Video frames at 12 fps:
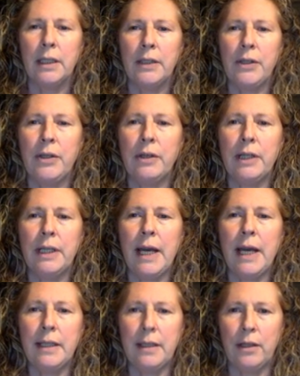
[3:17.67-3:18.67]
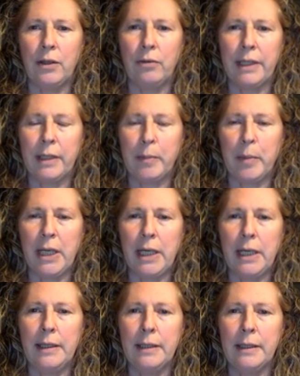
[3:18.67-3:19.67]
so you can edit your
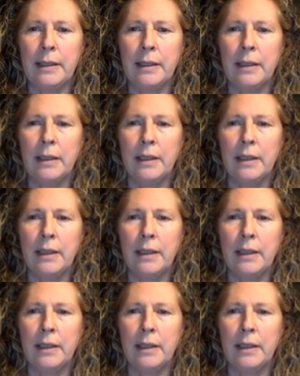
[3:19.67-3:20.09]
recipes,